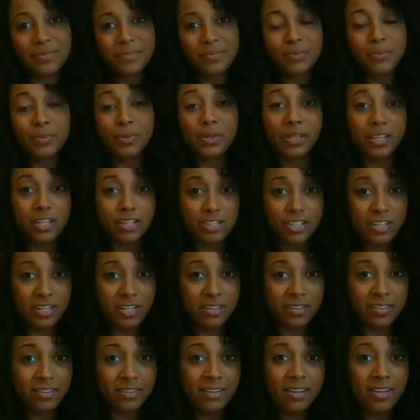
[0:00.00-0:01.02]

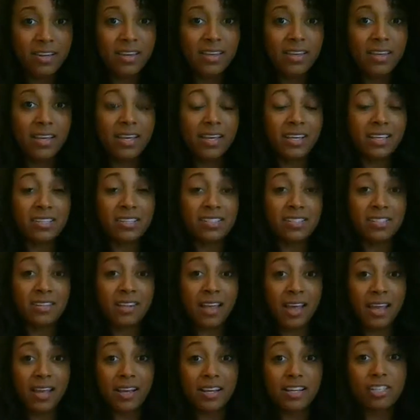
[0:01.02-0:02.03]
religion is
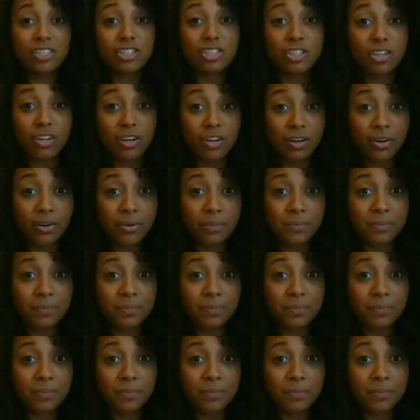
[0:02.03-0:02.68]
like sugar